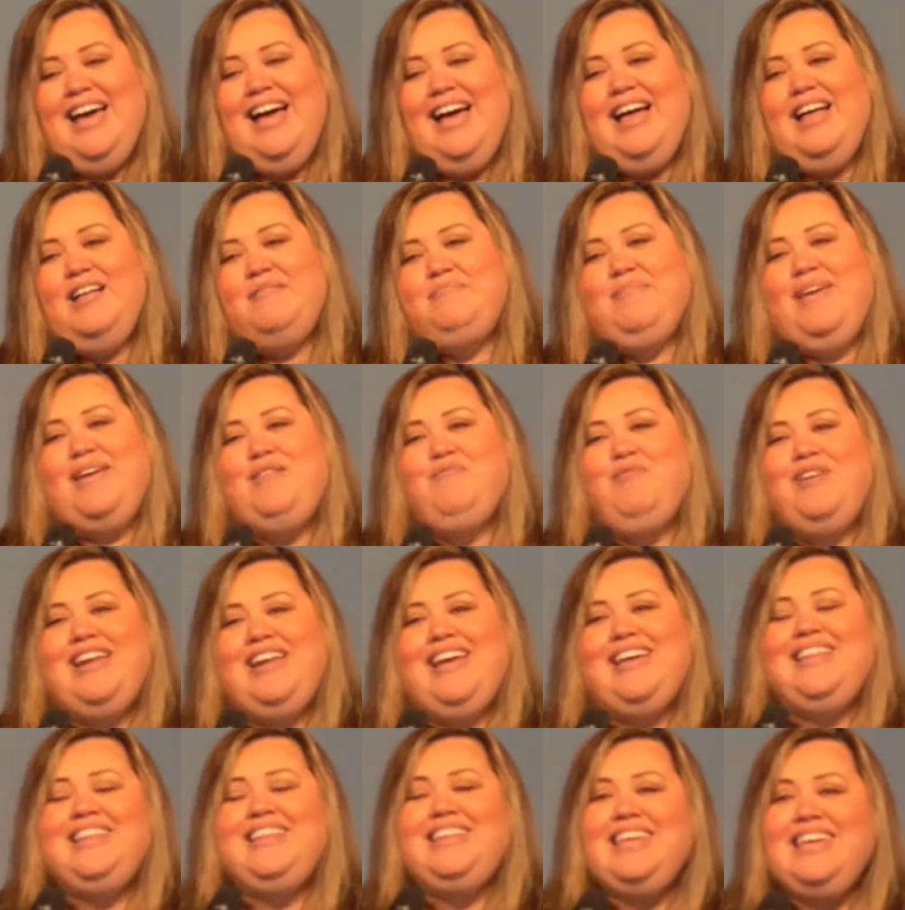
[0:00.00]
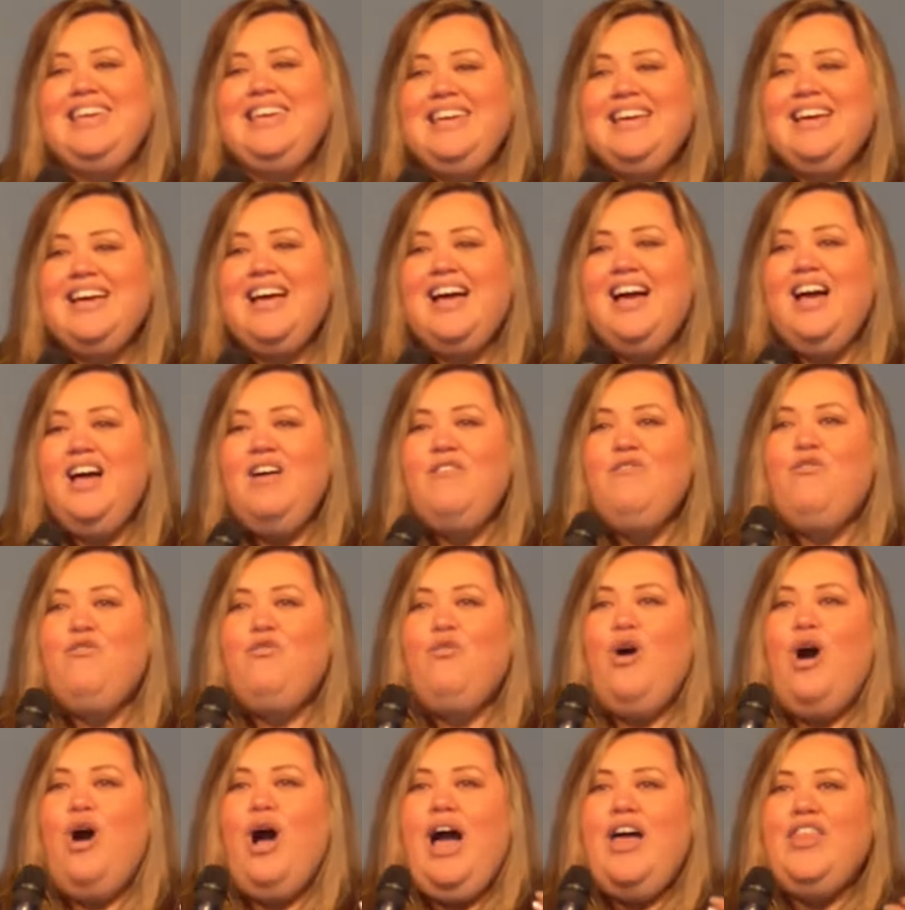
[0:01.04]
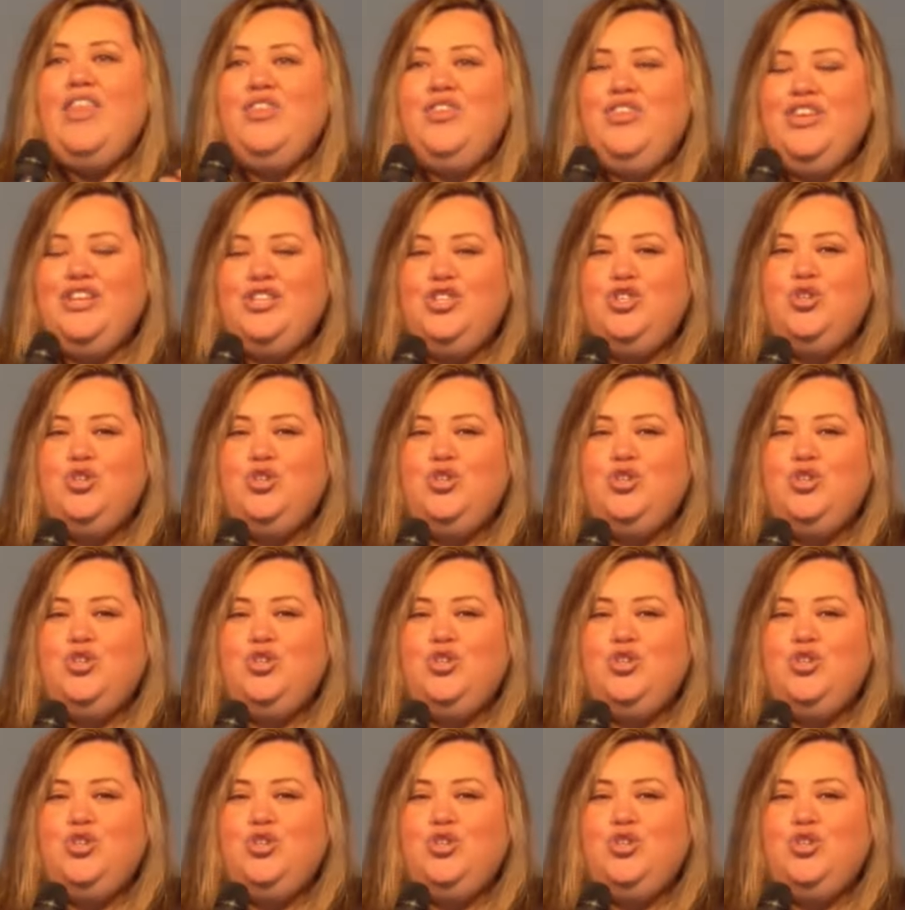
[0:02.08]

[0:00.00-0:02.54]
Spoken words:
And when I think of the